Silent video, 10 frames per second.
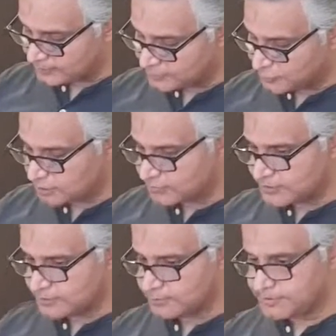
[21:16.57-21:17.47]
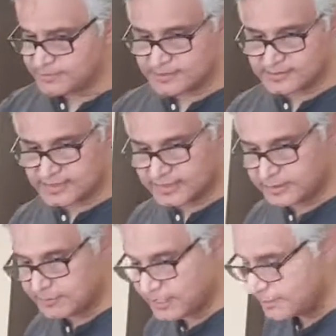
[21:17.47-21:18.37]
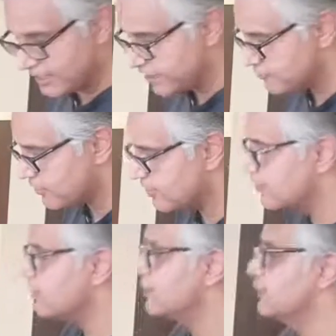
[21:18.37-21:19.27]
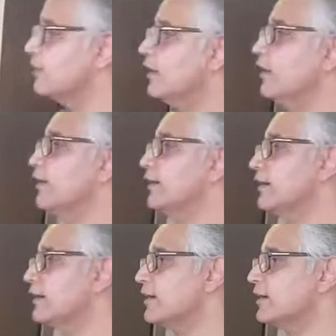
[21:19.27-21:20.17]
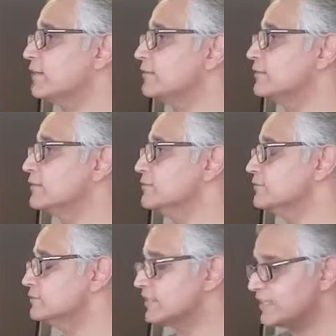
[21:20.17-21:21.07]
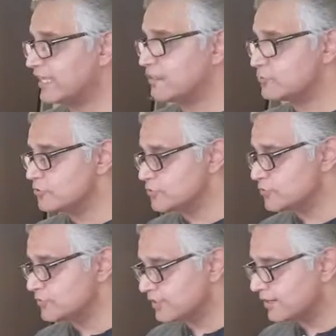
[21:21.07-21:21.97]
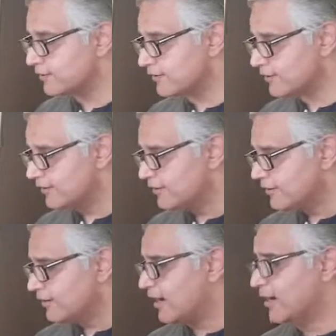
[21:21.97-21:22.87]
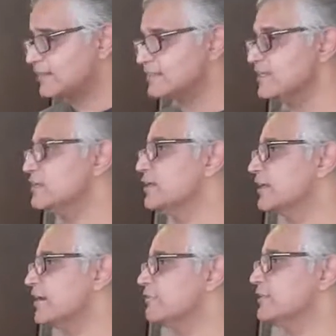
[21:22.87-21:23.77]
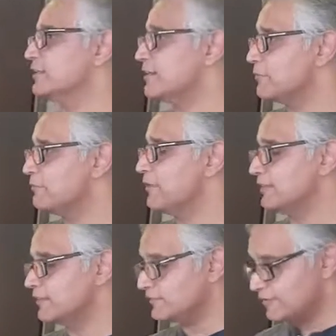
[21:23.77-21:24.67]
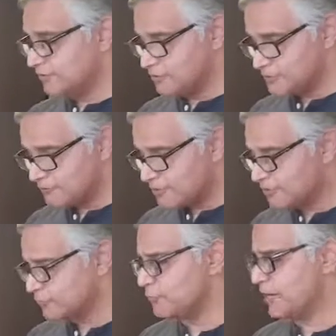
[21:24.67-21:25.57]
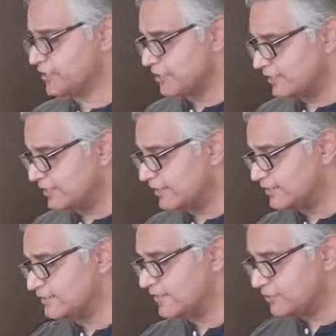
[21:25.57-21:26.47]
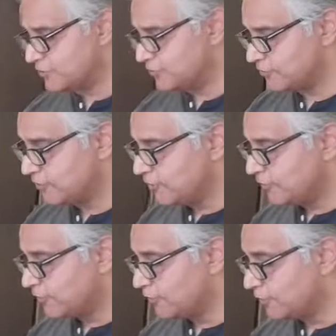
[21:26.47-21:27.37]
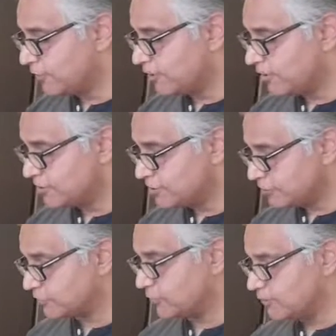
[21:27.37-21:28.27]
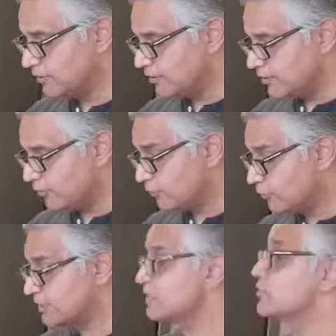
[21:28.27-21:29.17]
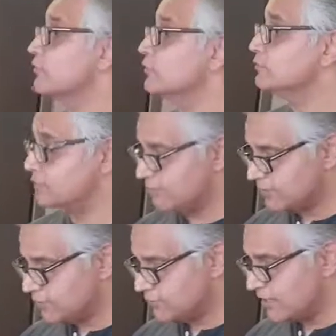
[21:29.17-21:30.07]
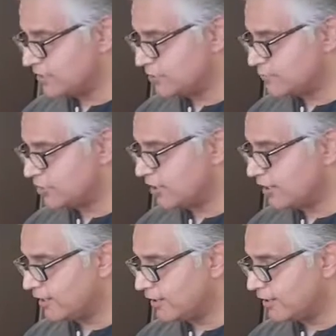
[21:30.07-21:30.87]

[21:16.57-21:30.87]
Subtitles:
took up the business and he became a caterer. And when it came to choose the career, I had seen my grandfather and my father do their work so passionately. I decided to go for a chef school or hotel school. So I went to IHM Chennai,